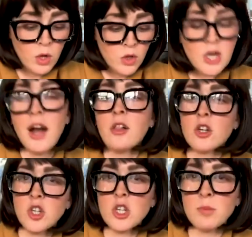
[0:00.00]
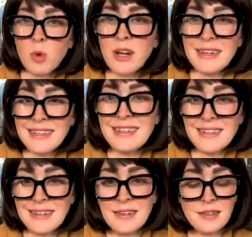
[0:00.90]
The color is just more
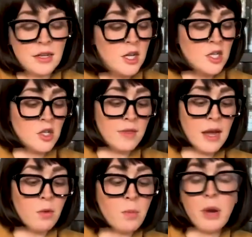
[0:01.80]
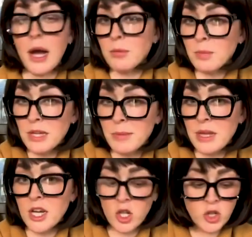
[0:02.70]
consistent. So that would probably
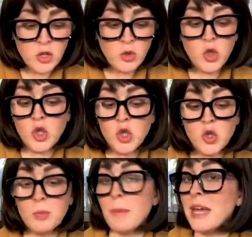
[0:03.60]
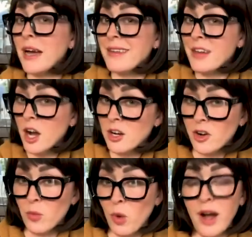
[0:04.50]
be a clue to maybe a
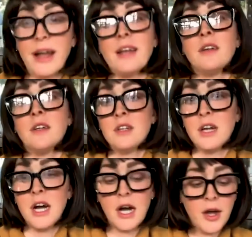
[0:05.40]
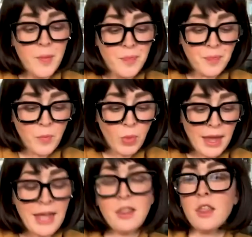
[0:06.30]
younger wine.
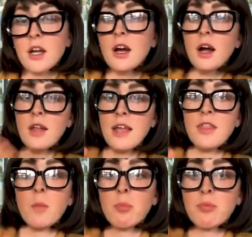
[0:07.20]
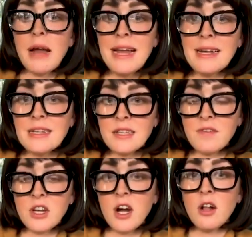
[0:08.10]
And the brightness
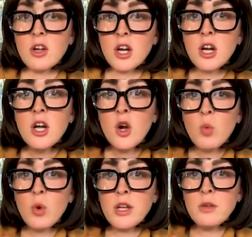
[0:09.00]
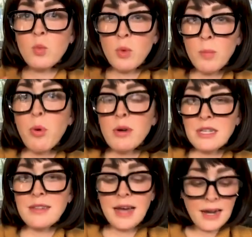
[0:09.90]
of the color would
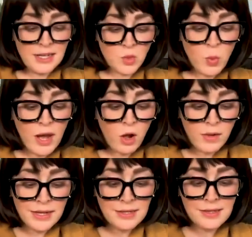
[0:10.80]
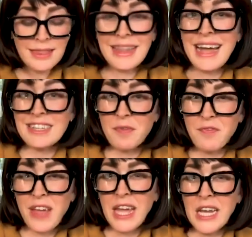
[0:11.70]
point to that as well. It's less
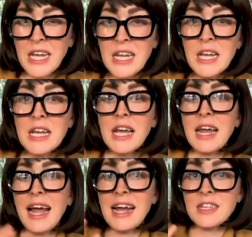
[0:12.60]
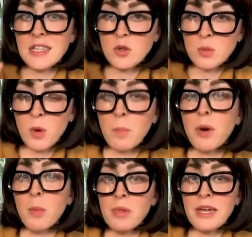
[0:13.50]
faded and it has those more
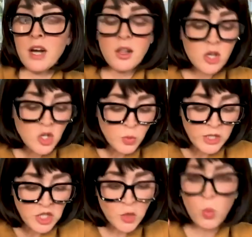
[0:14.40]
purpley colors, which is